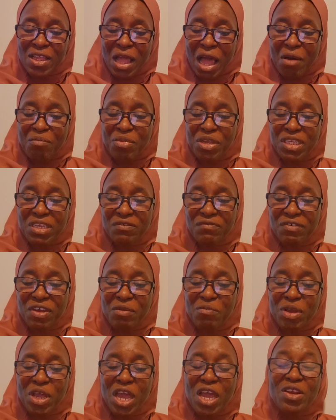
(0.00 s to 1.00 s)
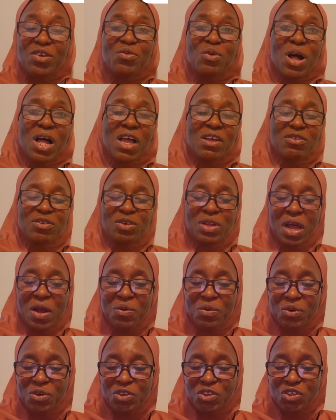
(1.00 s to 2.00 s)
be defaming anyone else. So now
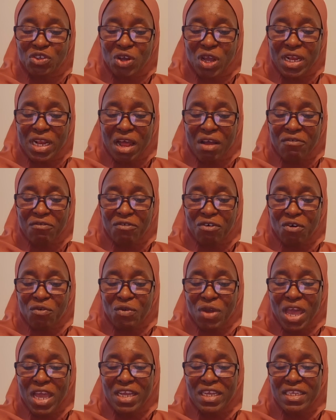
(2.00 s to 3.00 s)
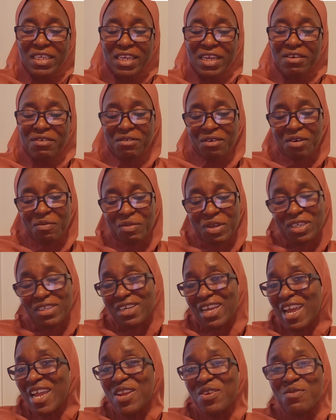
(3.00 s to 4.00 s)
go join am for where he did
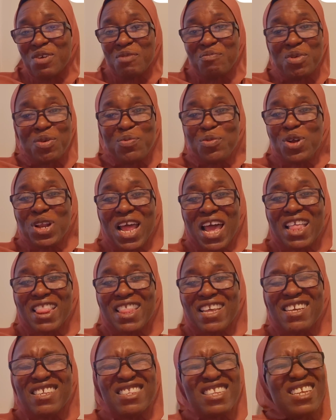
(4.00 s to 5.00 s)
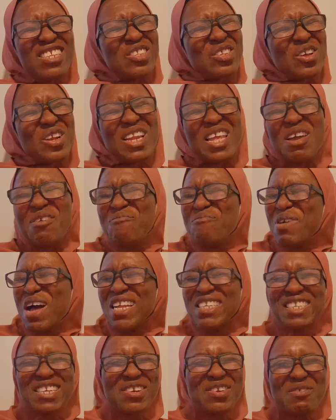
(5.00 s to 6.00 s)
rubbish. Anyway, people like this, it's only a
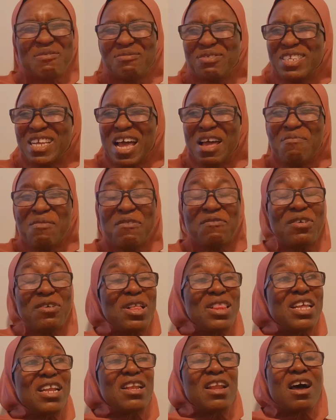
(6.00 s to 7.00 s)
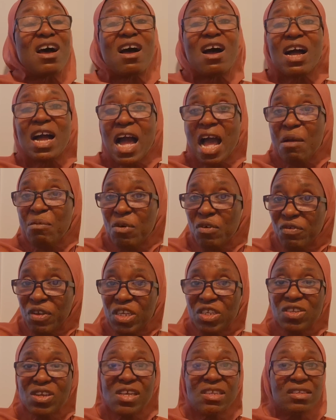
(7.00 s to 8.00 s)
matter of time before the long arm of
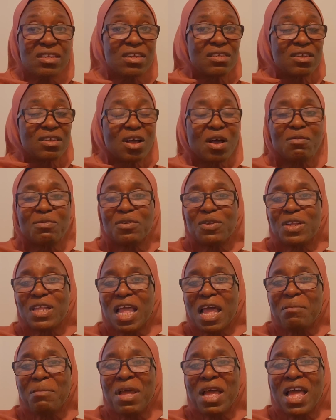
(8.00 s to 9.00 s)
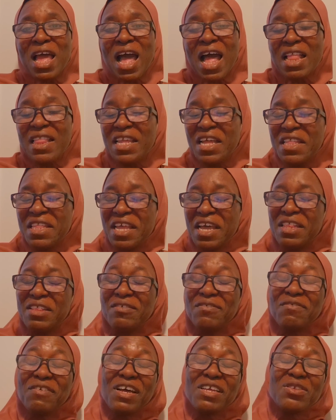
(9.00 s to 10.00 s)
injustice comes to them. And then they are
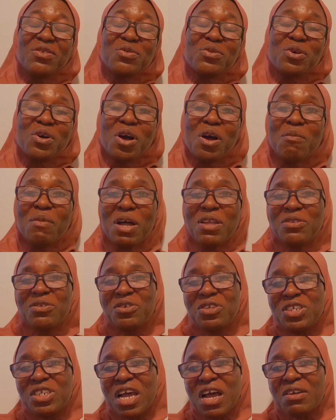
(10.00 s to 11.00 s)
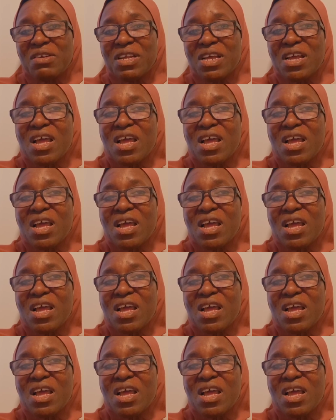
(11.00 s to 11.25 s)
the first who come out to shout,